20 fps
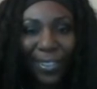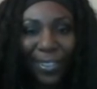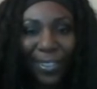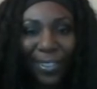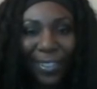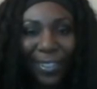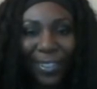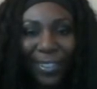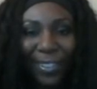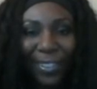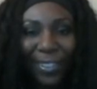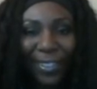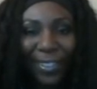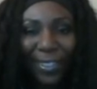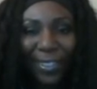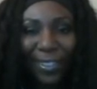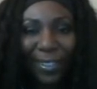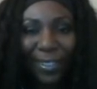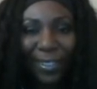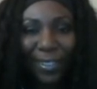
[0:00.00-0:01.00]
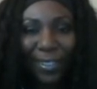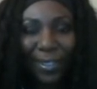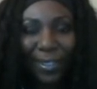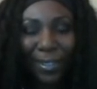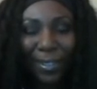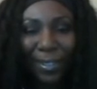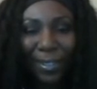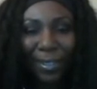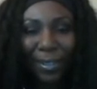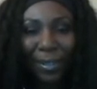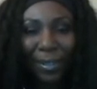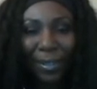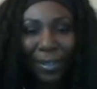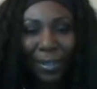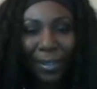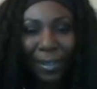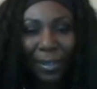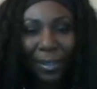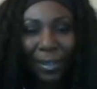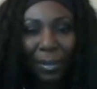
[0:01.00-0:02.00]

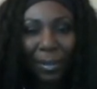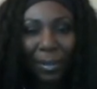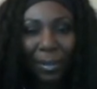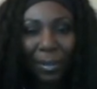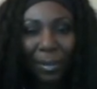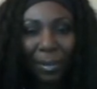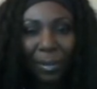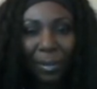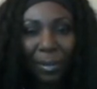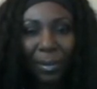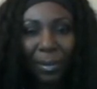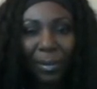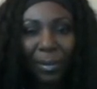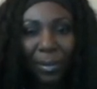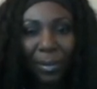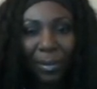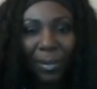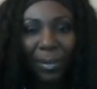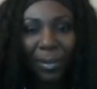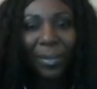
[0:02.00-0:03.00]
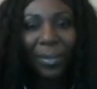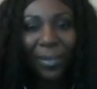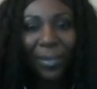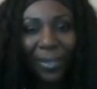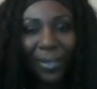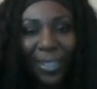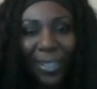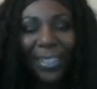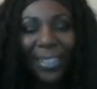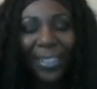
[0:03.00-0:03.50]
[no speech]